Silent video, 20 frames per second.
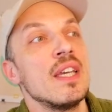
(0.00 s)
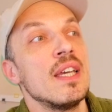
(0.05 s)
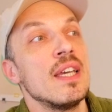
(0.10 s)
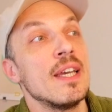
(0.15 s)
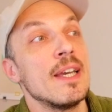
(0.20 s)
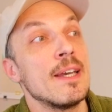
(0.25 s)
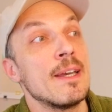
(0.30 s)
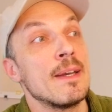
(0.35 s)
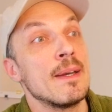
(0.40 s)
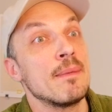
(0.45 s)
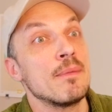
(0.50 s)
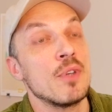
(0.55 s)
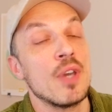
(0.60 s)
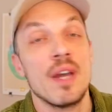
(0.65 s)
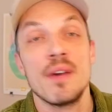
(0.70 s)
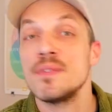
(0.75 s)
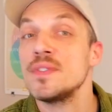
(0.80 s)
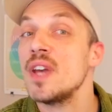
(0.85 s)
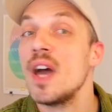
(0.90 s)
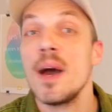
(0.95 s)
You
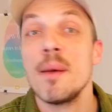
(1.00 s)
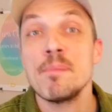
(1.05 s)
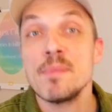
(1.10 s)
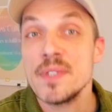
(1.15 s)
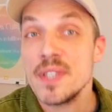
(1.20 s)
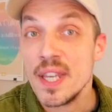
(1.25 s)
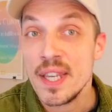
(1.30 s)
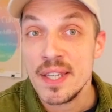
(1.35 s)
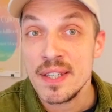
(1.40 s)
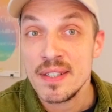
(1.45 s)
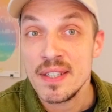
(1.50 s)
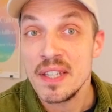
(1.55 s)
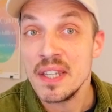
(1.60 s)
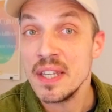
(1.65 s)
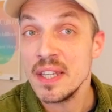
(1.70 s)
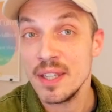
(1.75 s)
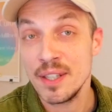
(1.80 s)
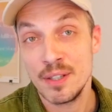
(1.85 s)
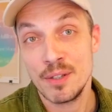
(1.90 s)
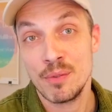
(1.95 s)
have to update
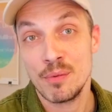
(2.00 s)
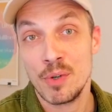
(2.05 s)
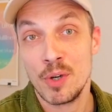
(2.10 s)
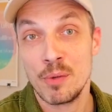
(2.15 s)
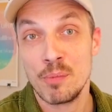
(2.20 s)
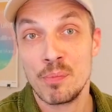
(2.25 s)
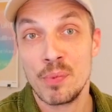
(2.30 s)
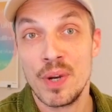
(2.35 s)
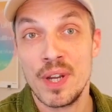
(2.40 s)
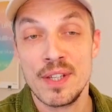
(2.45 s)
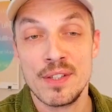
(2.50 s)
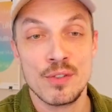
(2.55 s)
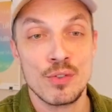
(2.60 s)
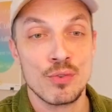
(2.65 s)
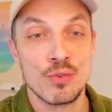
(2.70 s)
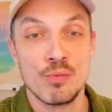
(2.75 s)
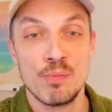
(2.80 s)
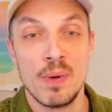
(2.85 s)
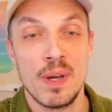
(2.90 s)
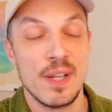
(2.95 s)
WordPress,
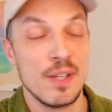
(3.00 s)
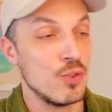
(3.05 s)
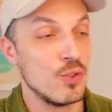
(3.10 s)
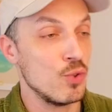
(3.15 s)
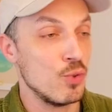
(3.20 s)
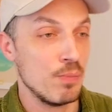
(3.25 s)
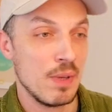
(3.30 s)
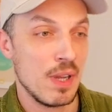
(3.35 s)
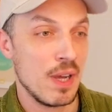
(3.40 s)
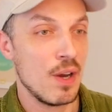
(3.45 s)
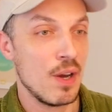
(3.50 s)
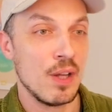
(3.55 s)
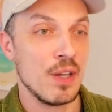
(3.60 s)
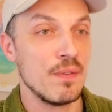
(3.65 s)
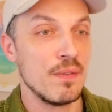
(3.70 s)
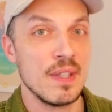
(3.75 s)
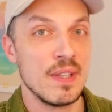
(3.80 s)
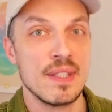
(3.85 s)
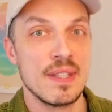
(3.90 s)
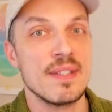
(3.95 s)
Drupal, Joomla, all
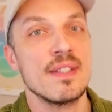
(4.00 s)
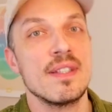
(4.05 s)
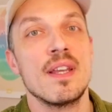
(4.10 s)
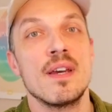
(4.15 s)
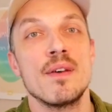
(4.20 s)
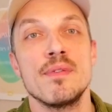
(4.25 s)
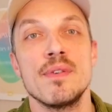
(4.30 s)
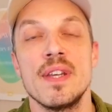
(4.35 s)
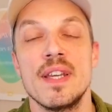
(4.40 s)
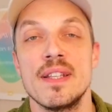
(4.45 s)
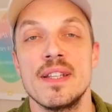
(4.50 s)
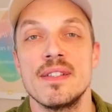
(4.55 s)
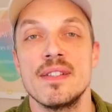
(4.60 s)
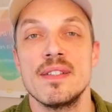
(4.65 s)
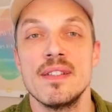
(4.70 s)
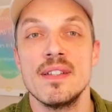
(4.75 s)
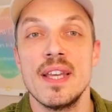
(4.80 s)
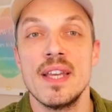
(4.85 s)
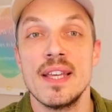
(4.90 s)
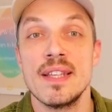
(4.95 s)
of that stuff
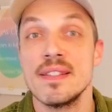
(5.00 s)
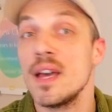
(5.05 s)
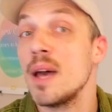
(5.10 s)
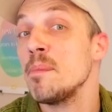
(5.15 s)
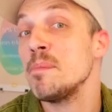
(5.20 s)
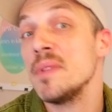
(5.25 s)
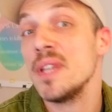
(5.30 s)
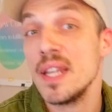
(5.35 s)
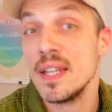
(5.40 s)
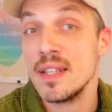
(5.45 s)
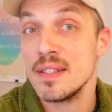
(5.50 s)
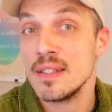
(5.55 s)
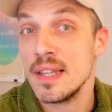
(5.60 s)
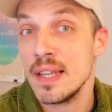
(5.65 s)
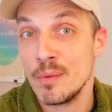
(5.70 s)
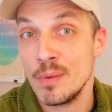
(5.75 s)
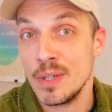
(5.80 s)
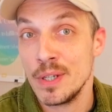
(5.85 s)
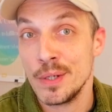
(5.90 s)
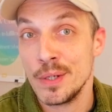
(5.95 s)
has updates,
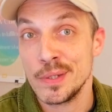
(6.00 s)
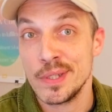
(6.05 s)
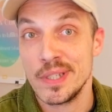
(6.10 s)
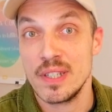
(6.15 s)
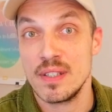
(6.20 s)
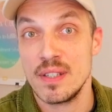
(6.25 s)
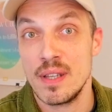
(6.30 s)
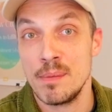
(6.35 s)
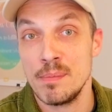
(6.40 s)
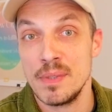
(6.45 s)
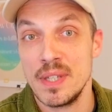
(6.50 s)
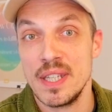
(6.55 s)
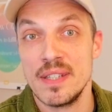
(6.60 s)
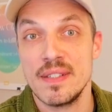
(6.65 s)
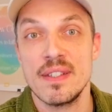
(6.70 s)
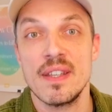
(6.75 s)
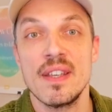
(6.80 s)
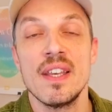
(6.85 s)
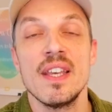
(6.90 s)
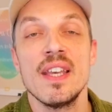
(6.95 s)
like Windows has
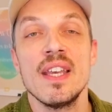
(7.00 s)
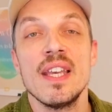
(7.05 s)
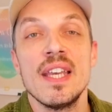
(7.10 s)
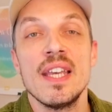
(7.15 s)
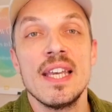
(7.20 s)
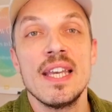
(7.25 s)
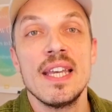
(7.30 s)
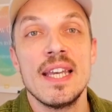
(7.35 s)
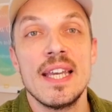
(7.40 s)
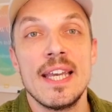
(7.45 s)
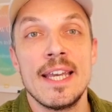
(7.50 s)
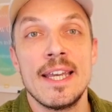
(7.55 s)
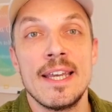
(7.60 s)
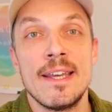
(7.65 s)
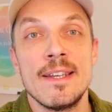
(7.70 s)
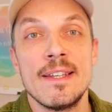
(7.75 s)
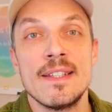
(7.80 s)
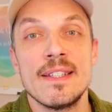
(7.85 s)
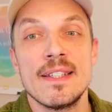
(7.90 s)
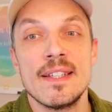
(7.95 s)
updates.
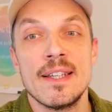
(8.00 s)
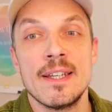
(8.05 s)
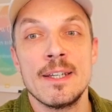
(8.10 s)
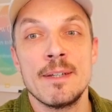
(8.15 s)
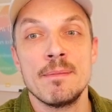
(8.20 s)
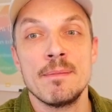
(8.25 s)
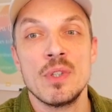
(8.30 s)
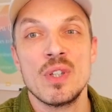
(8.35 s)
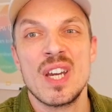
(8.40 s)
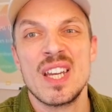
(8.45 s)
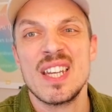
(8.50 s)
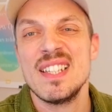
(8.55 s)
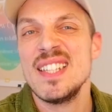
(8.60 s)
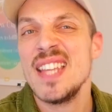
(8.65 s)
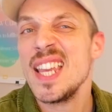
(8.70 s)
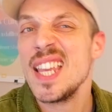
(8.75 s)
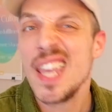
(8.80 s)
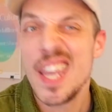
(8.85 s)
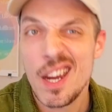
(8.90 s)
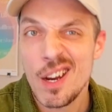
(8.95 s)
And you got to
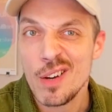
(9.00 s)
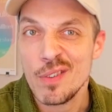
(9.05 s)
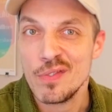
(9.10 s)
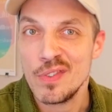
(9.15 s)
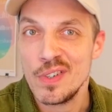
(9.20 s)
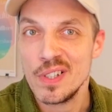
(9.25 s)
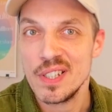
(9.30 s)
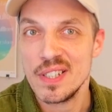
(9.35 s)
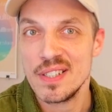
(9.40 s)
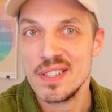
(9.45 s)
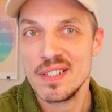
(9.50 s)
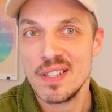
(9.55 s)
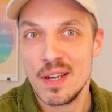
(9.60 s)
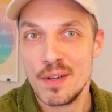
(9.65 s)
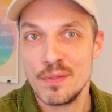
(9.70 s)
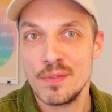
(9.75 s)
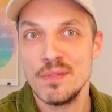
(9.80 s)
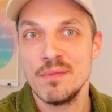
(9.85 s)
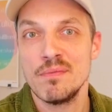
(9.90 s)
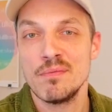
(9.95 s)
take care of all this
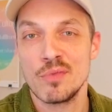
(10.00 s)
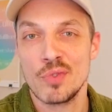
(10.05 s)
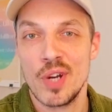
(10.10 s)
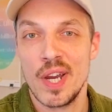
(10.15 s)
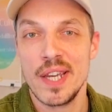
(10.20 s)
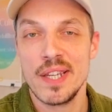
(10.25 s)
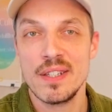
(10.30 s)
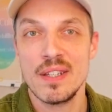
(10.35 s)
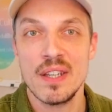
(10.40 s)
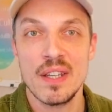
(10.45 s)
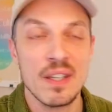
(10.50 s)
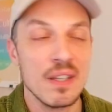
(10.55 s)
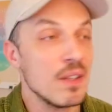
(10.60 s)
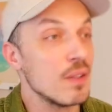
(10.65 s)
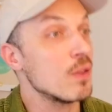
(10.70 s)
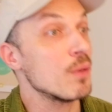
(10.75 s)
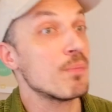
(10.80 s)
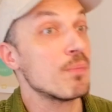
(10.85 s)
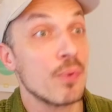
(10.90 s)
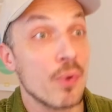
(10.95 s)
stuff, right?
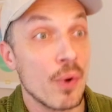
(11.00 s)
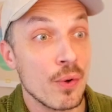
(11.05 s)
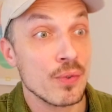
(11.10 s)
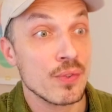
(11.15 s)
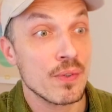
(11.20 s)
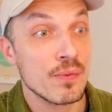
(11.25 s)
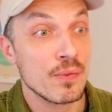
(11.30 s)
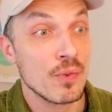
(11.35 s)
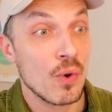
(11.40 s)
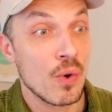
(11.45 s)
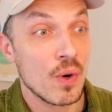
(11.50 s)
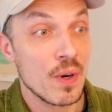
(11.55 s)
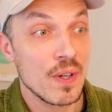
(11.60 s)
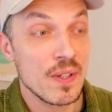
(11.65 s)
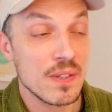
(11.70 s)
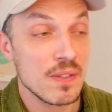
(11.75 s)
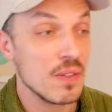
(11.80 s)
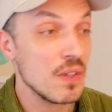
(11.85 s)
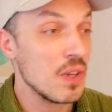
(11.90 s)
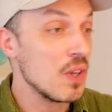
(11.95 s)
The pros, of
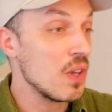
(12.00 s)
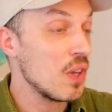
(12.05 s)
course,